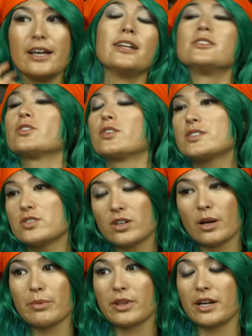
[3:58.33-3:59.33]
And so these don't come
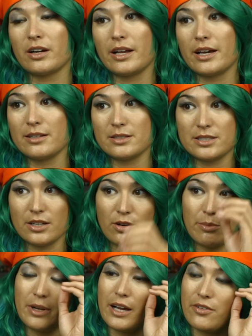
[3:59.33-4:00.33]
with a hairnet, so I'm
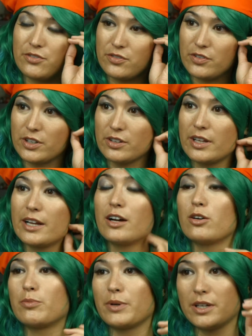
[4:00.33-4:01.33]
gonna have to figure that out.
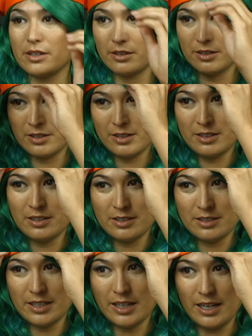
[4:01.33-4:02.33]
But
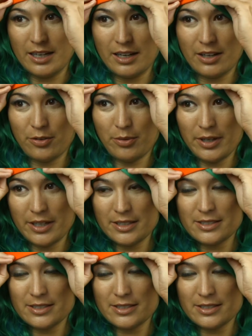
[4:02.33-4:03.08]
yeah, otherwise,